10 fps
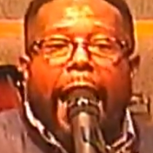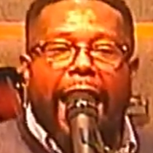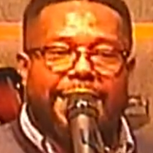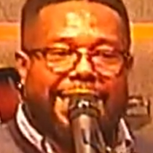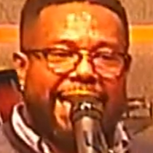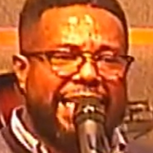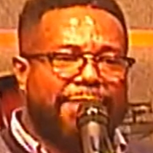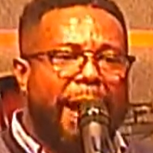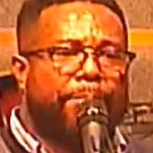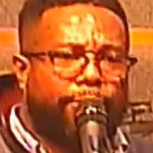And since
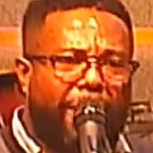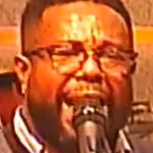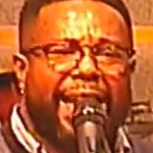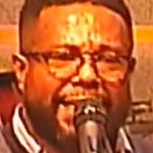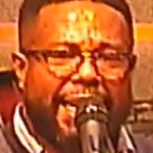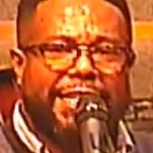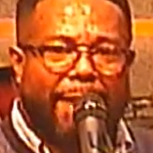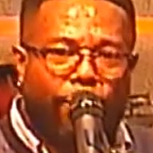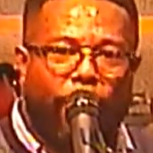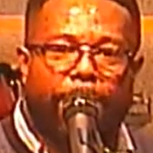my praise is
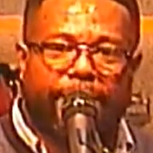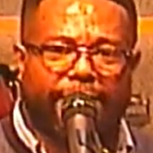my weapon,